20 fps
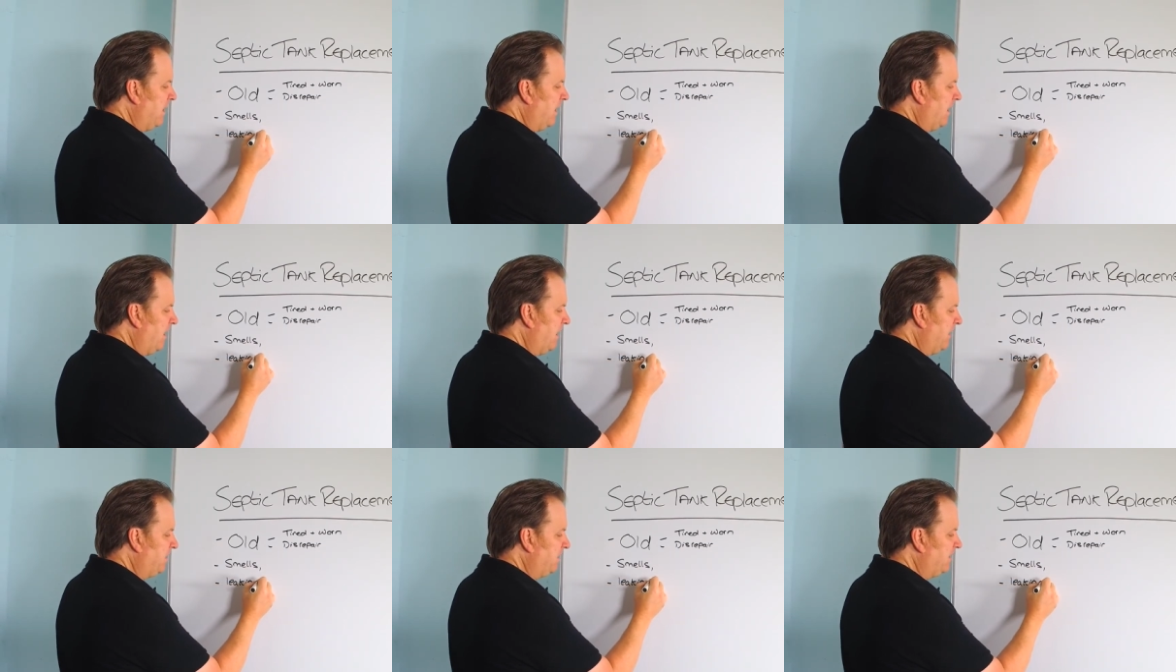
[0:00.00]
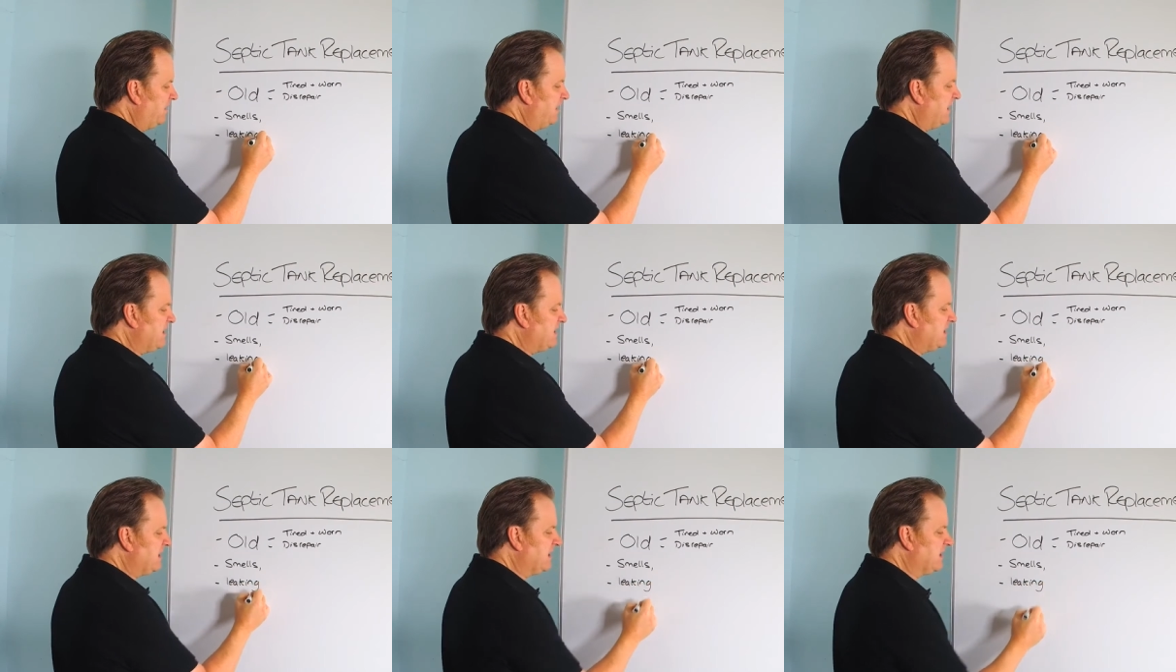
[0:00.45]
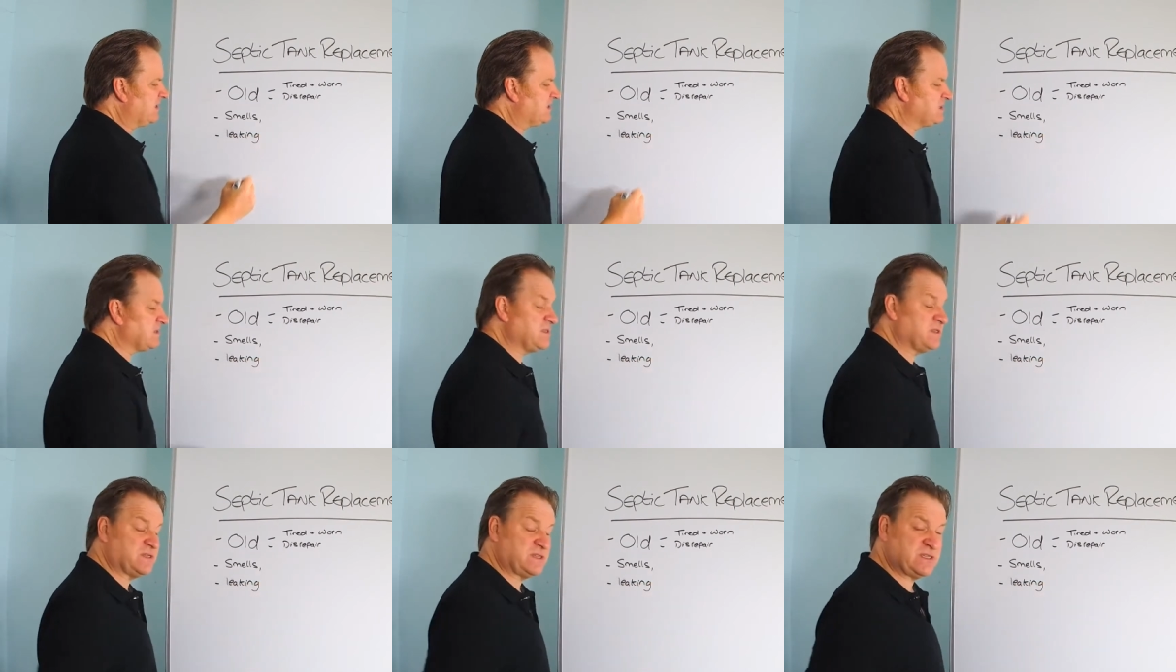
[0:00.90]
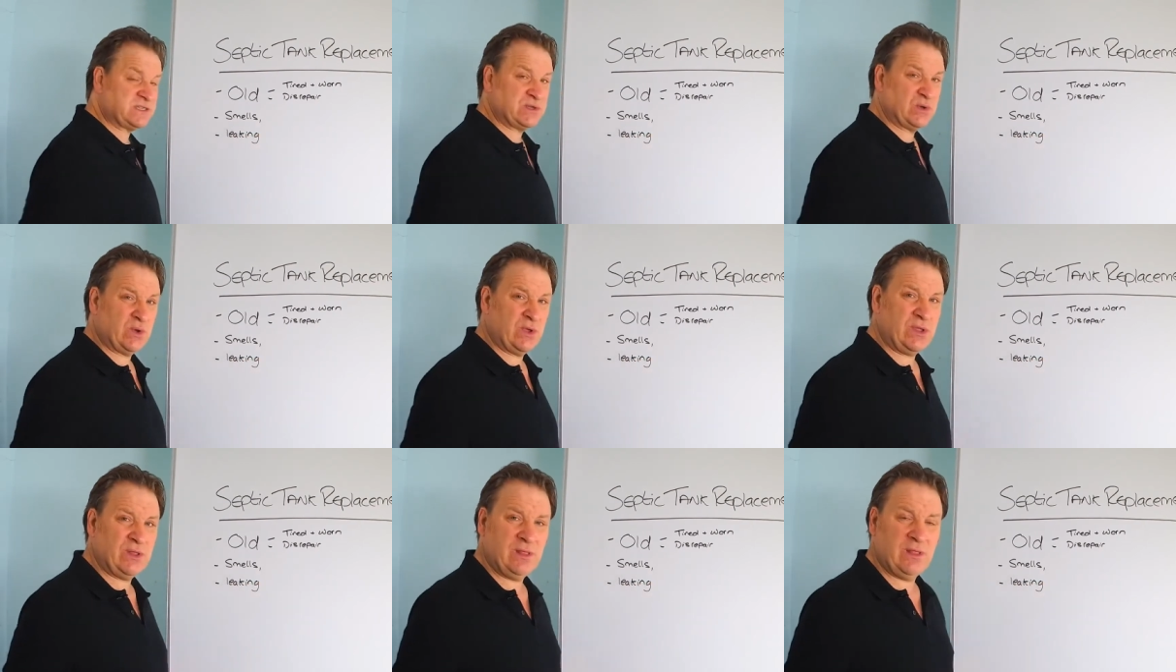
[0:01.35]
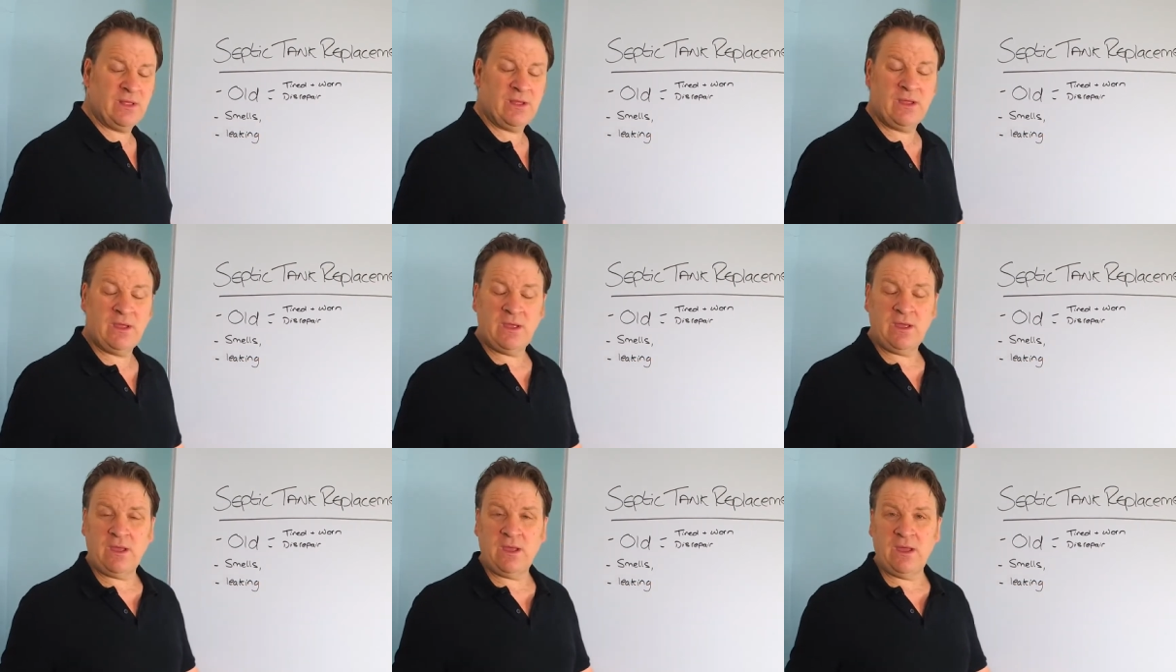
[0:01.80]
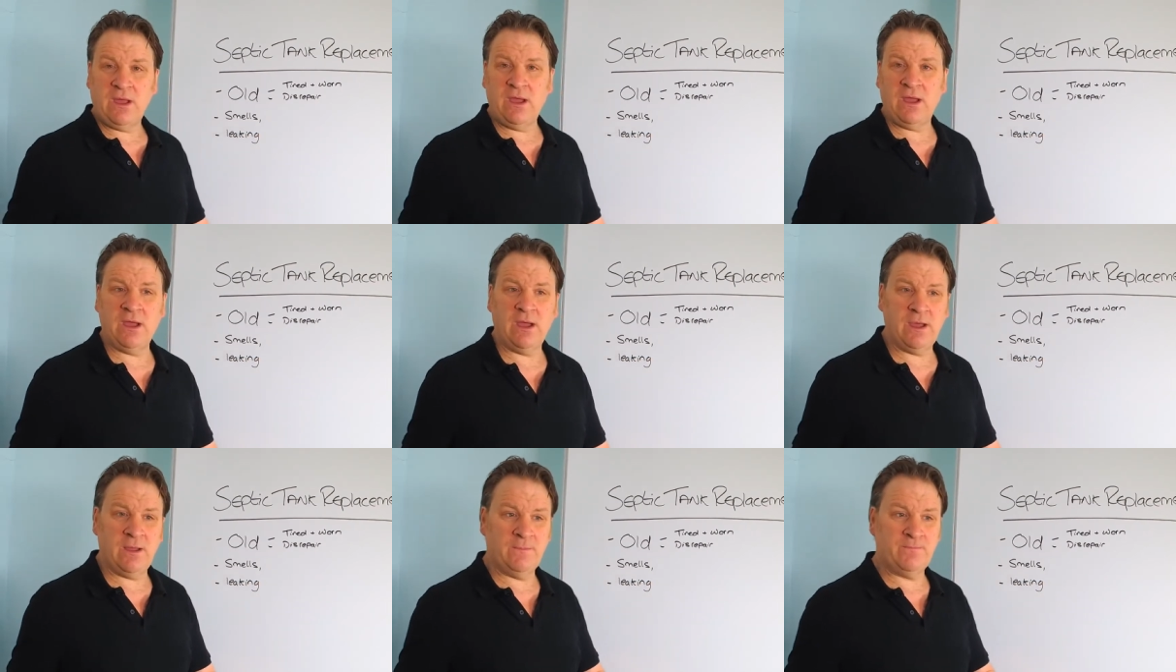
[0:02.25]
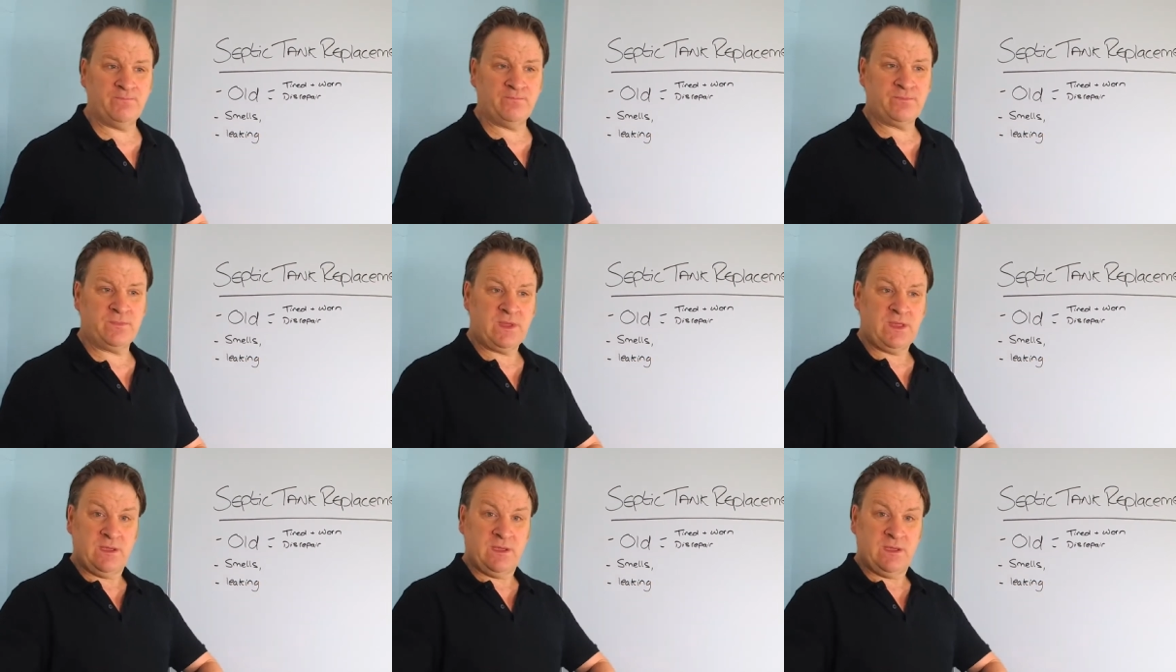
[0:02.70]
Either leaking into the soil um,